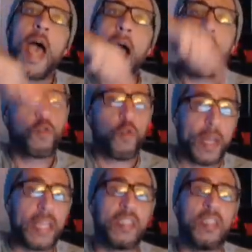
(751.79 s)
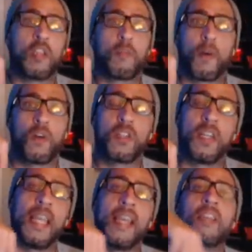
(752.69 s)
how crazy this
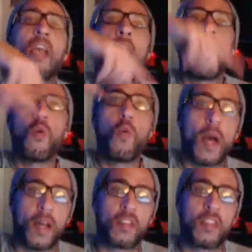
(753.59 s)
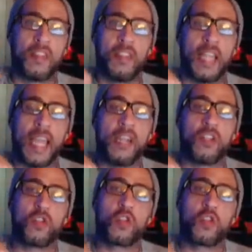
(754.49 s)
person is and who else is in danger.